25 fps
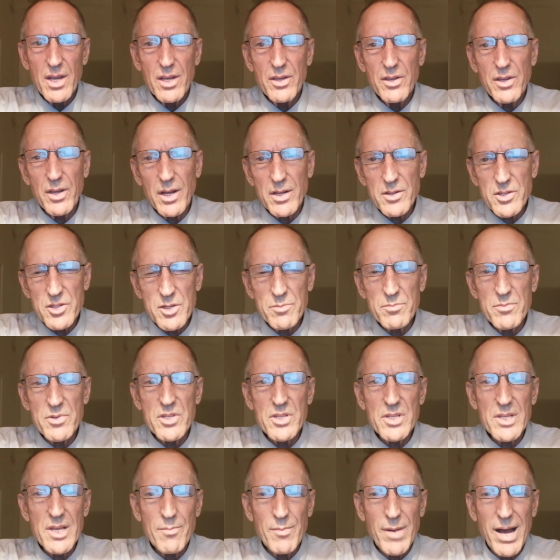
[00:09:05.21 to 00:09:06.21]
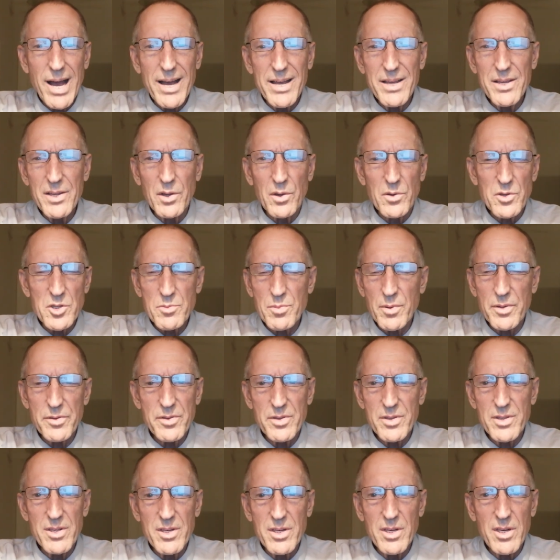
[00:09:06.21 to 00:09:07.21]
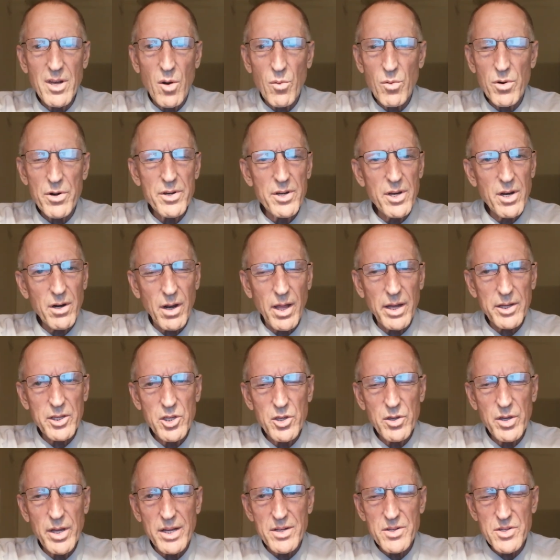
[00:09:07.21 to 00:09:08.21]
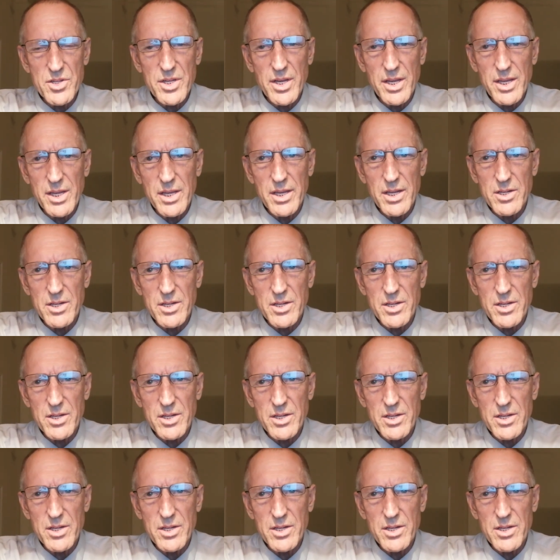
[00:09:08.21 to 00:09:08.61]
You got some semi-hills, but nowhere near like you got in St.